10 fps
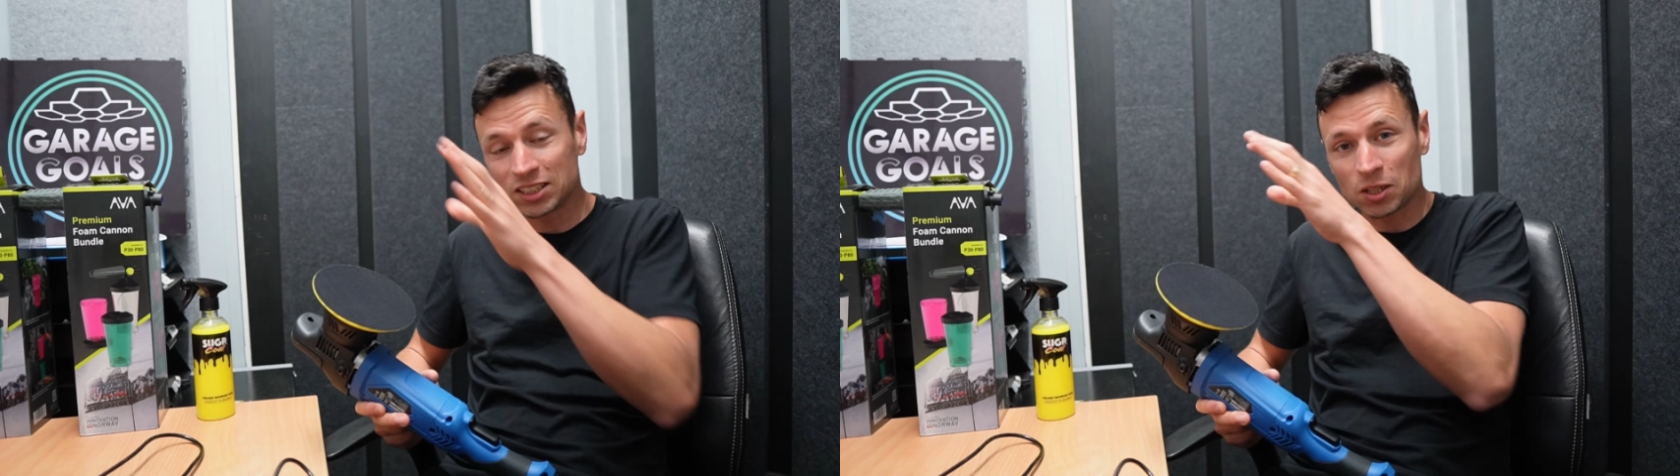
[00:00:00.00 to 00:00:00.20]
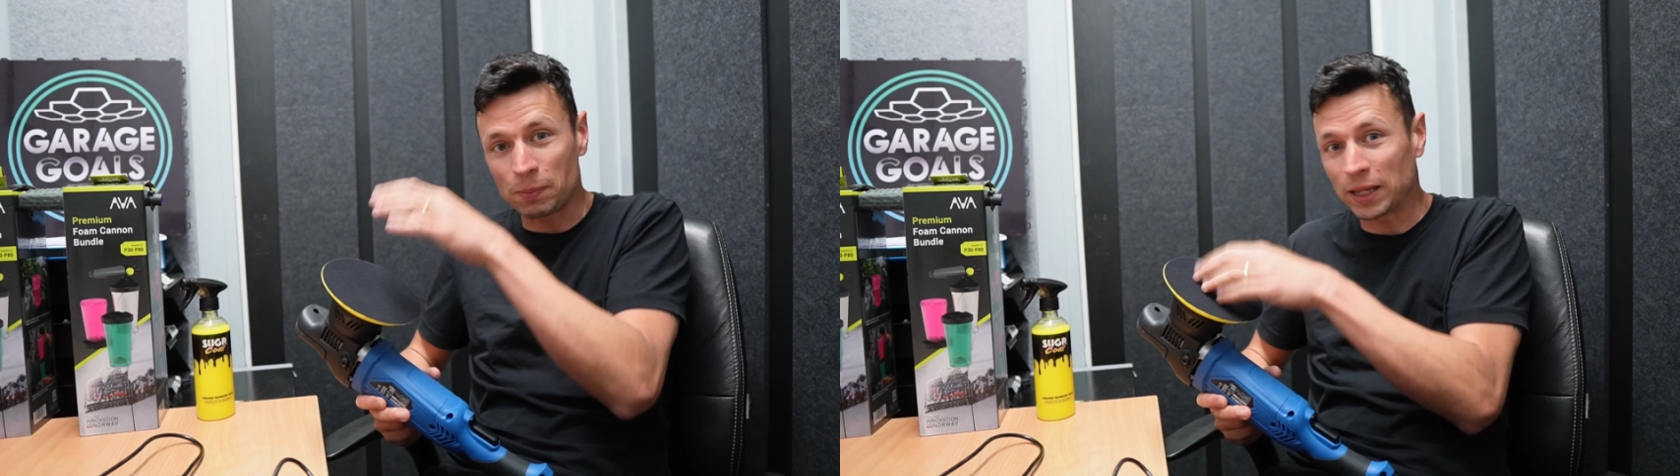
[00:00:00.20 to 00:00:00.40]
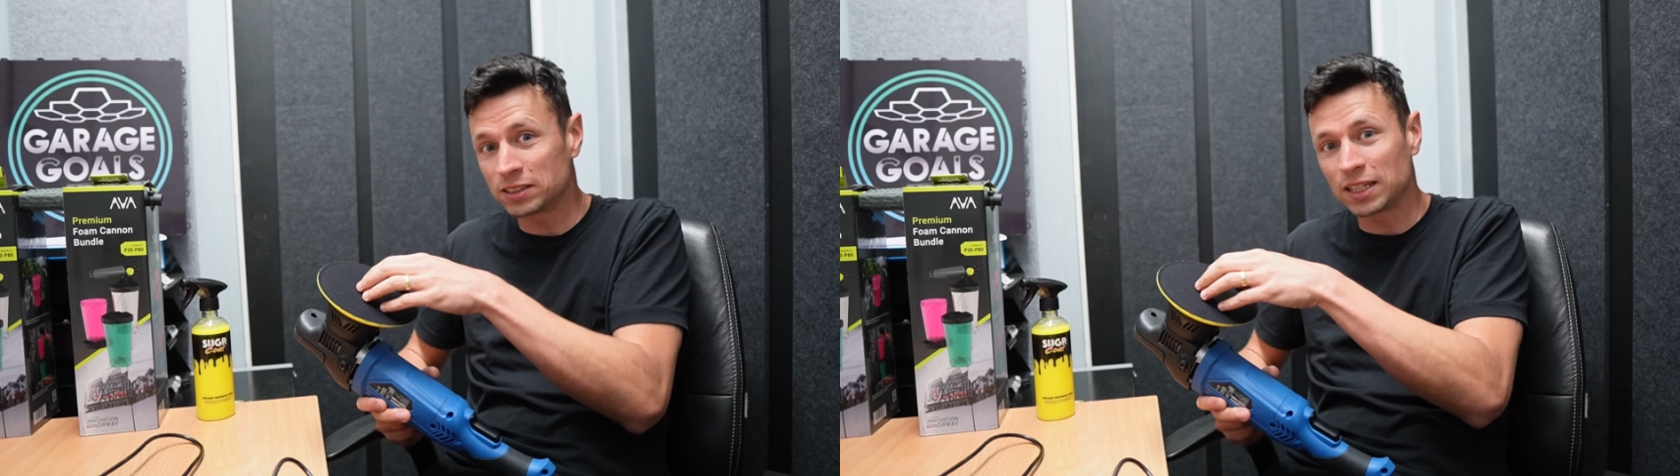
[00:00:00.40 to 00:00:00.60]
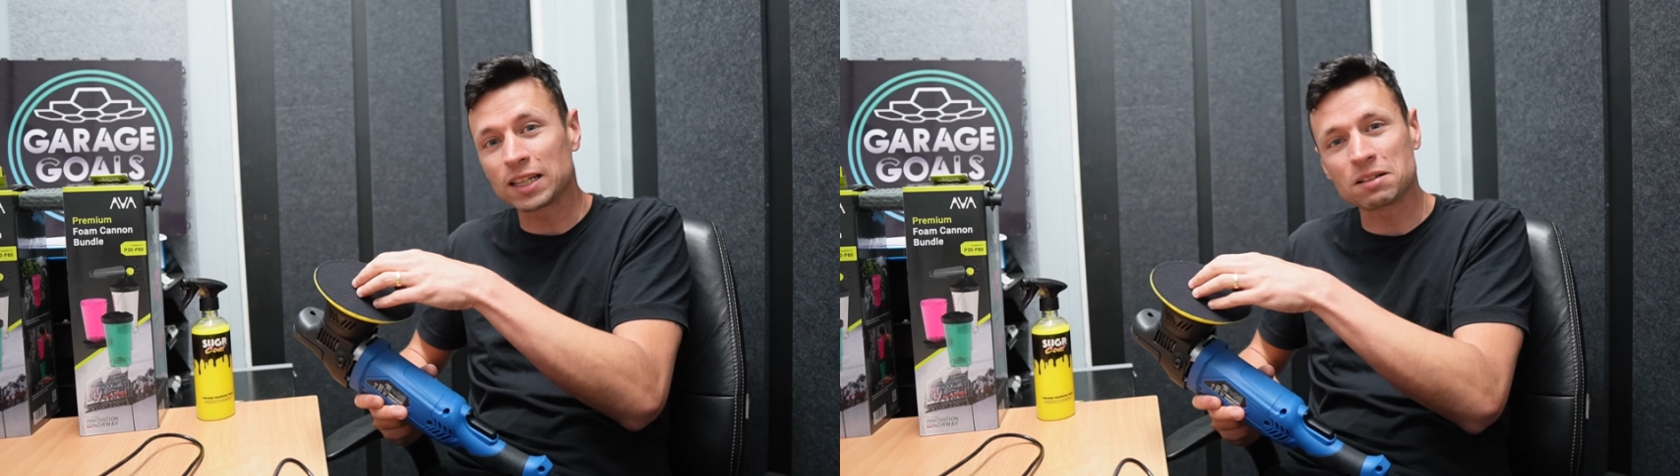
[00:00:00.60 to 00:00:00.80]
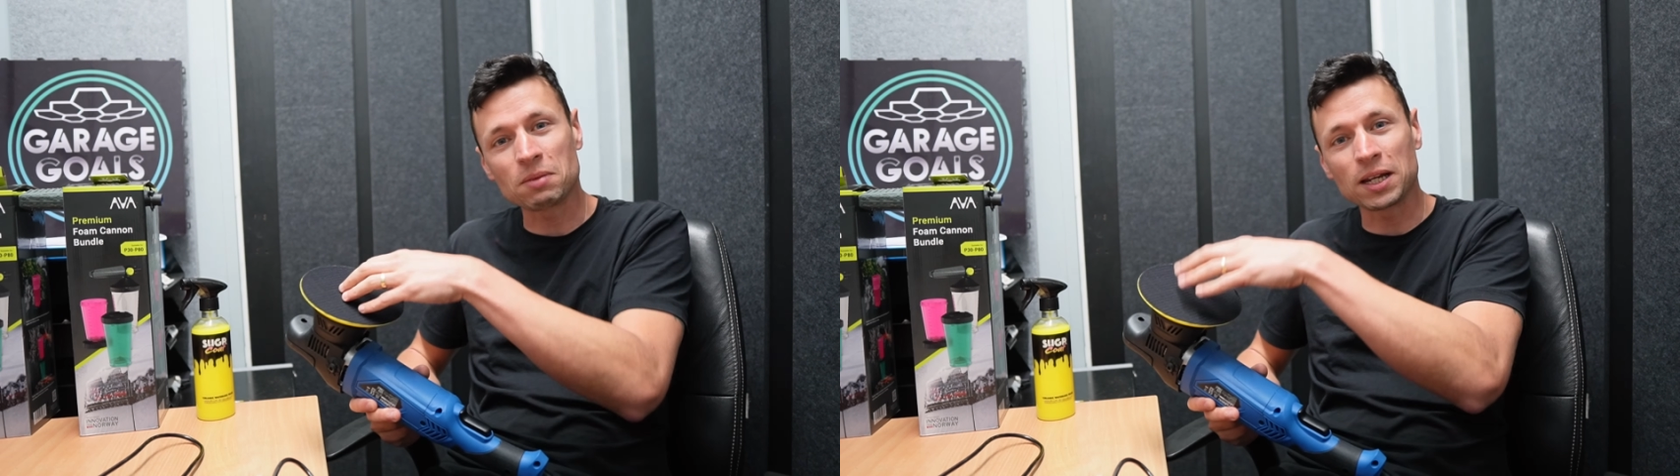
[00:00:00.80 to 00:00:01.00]
is the best thing
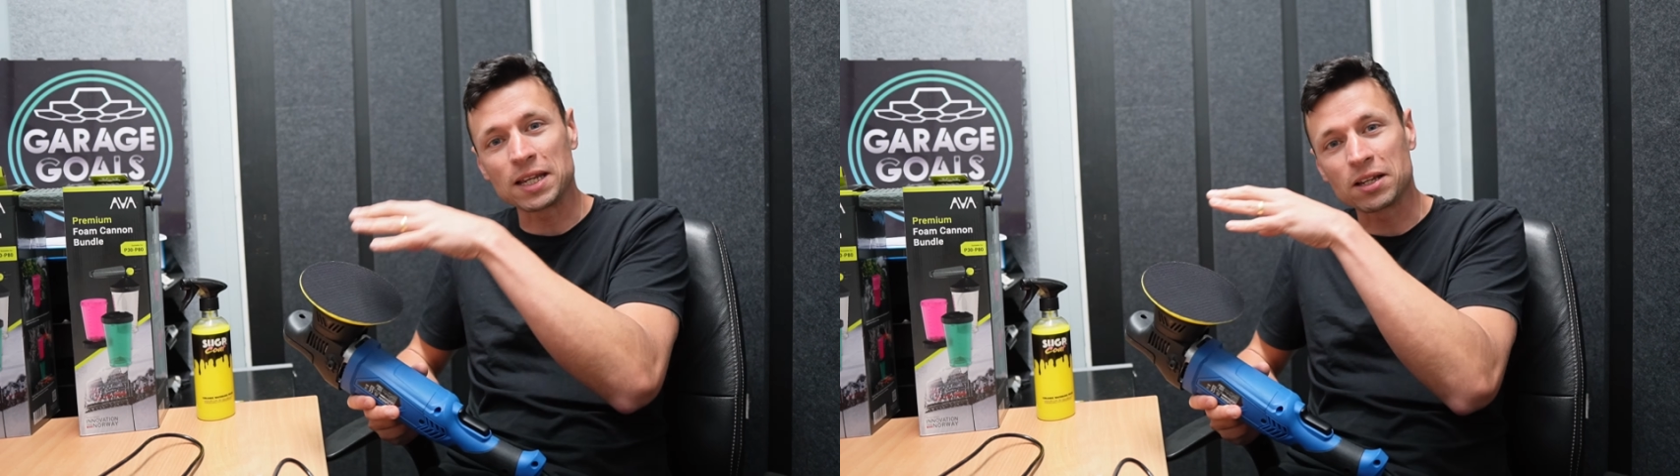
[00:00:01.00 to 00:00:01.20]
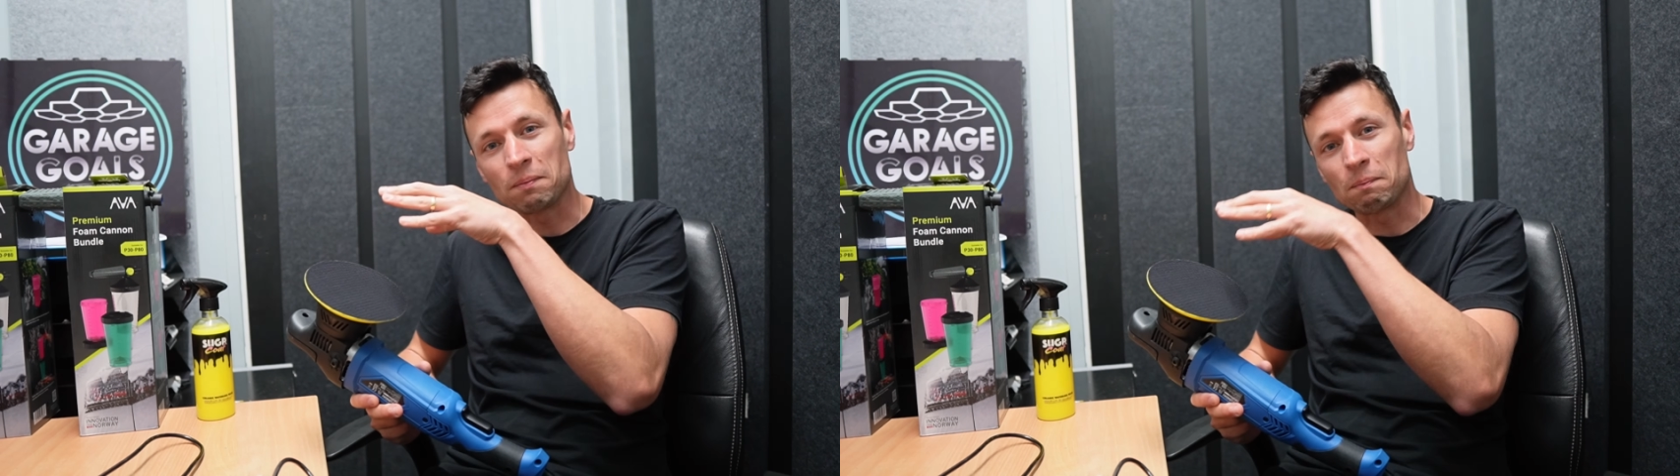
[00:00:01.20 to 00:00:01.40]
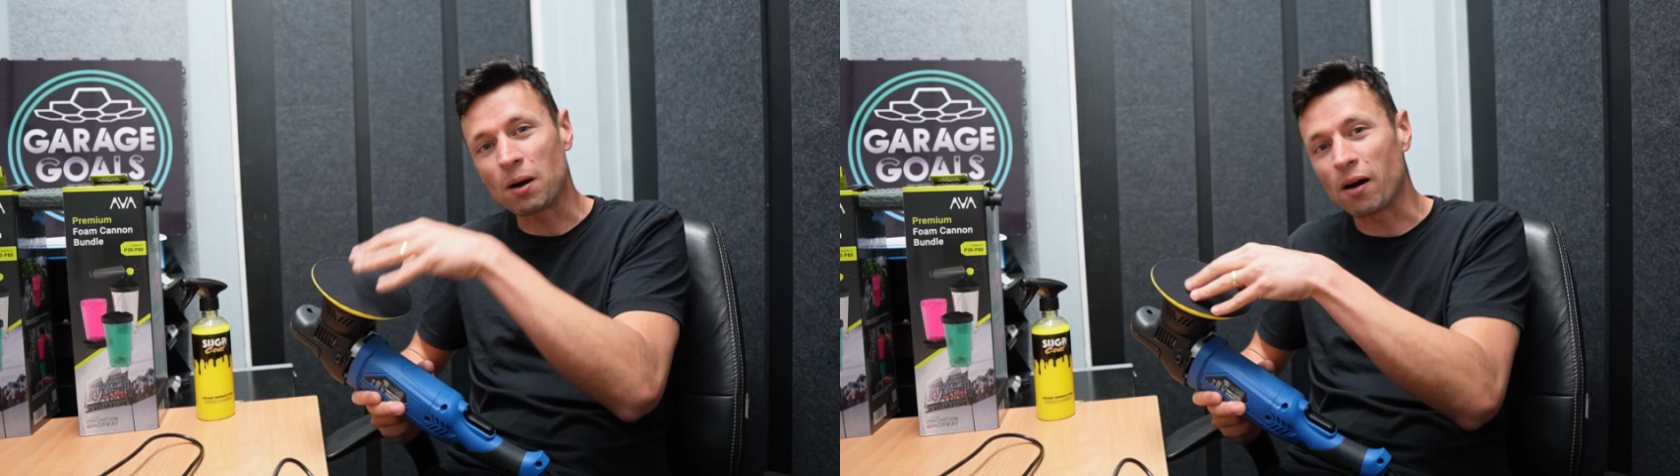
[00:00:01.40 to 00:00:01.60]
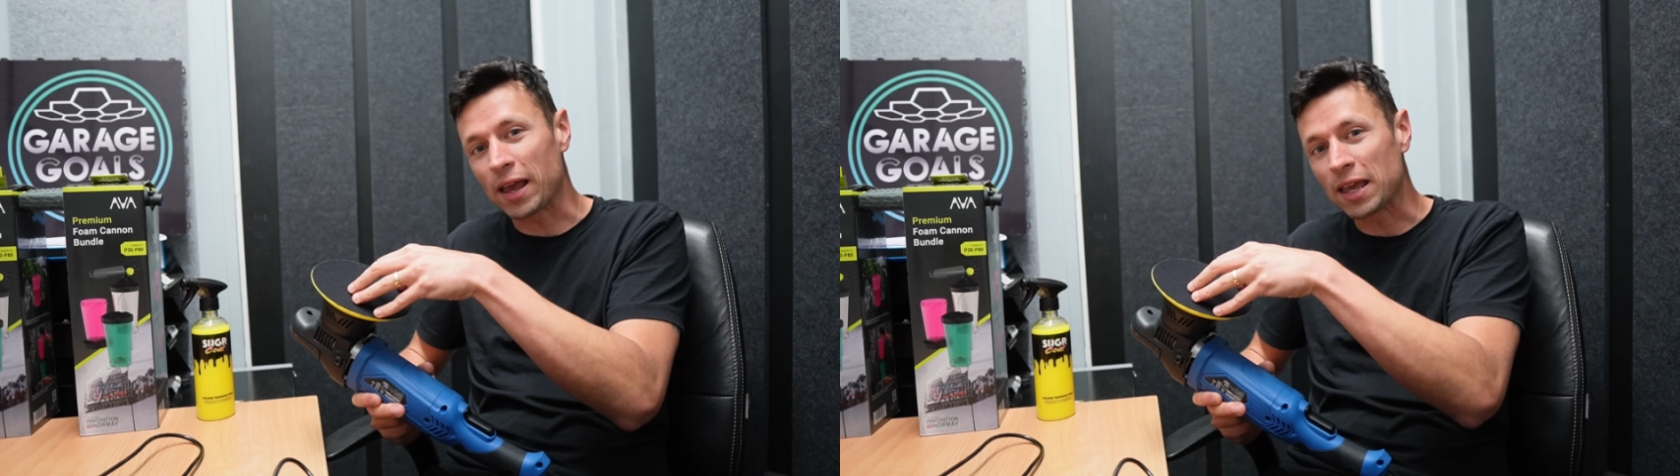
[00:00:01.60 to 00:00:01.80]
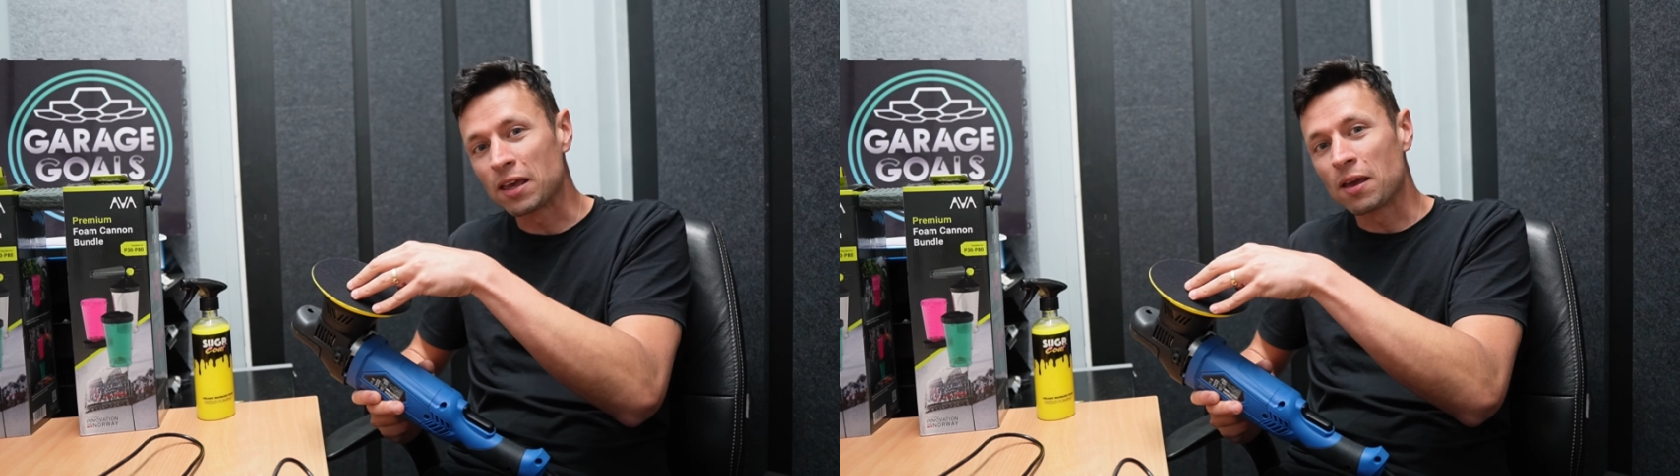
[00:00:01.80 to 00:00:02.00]
that money can buy.